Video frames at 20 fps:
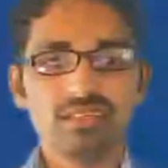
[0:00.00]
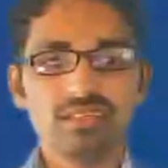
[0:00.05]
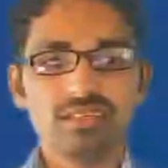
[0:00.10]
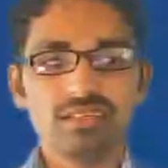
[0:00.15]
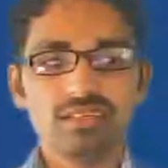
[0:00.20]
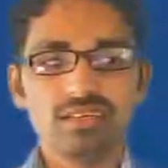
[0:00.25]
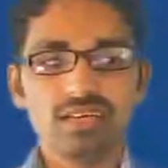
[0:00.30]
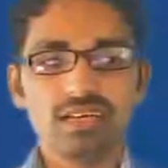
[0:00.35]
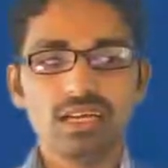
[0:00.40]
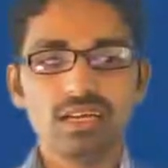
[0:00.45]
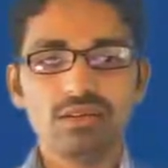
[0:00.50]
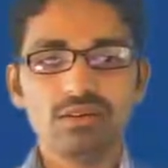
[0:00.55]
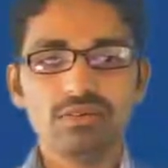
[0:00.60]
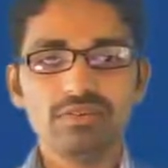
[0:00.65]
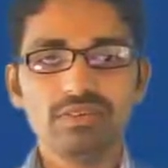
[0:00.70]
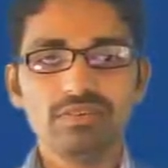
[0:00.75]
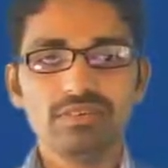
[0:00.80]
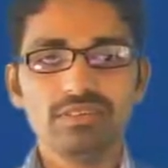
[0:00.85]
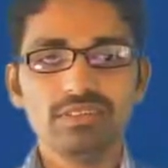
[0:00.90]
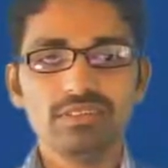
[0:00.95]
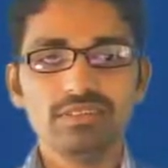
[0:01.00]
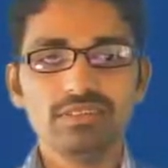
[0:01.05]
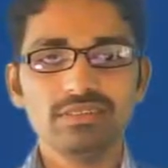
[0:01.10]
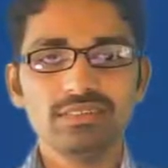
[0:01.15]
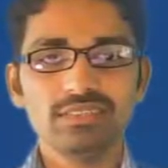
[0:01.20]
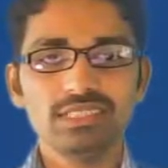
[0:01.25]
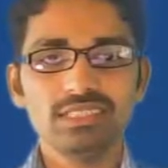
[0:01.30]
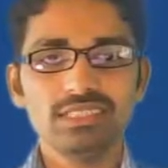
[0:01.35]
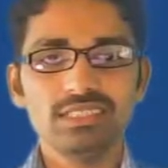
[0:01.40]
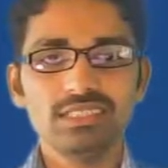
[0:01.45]
Hello everyone,
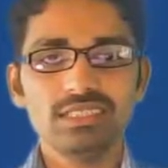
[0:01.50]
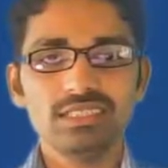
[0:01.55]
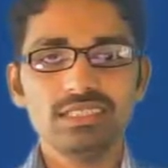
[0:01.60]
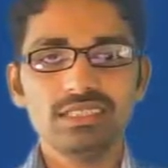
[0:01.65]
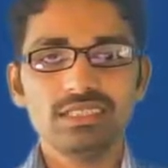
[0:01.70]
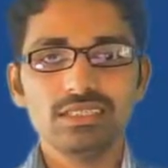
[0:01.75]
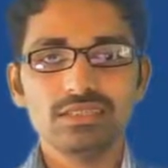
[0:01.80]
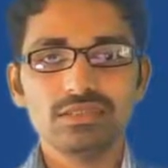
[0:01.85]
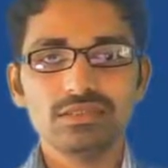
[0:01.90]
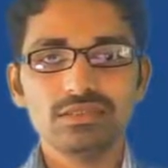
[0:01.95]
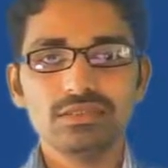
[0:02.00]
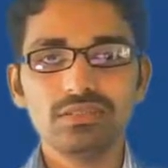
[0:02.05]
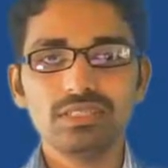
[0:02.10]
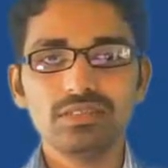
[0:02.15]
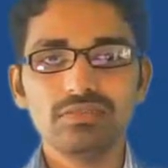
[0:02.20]
today